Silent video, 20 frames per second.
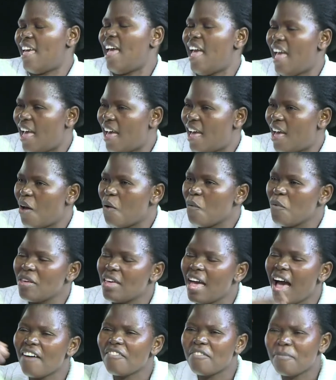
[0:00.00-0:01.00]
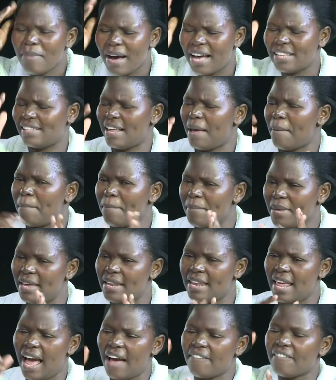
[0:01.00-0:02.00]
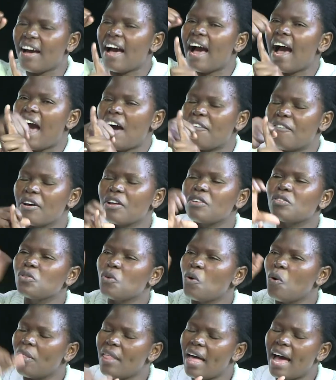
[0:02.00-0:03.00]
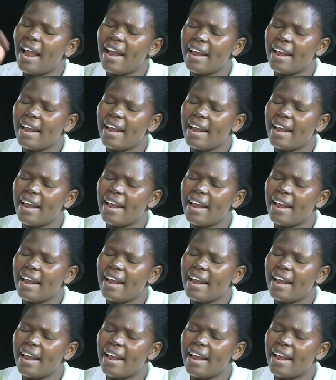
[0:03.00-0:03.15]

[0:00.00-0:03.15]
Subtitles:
and now we have a number of people who